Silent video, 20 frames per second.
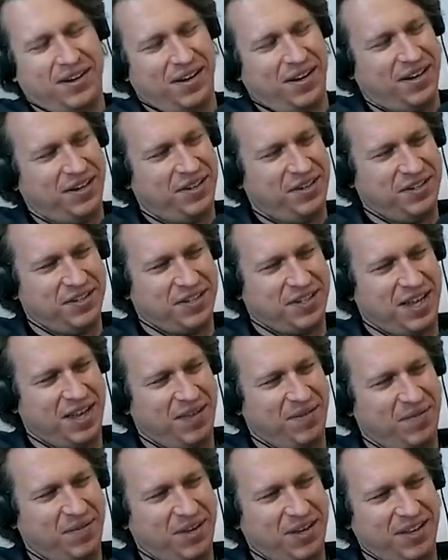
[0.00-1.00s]
God, you just gave
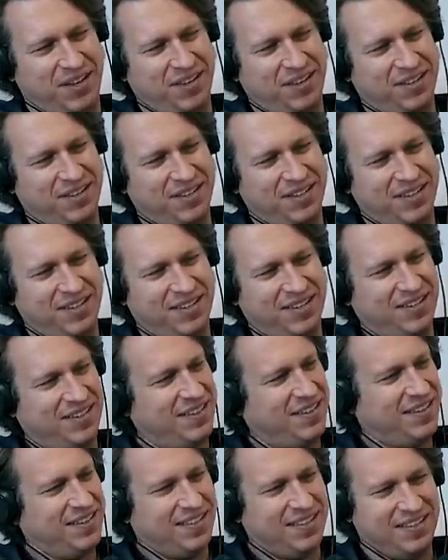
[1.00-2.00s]
me so
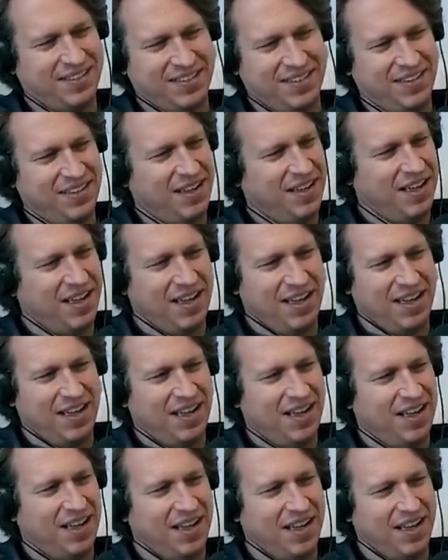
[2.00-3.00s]
blissful, and you're like,
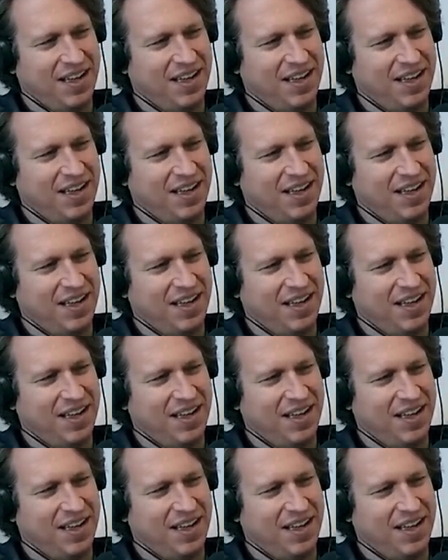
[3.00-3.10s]
this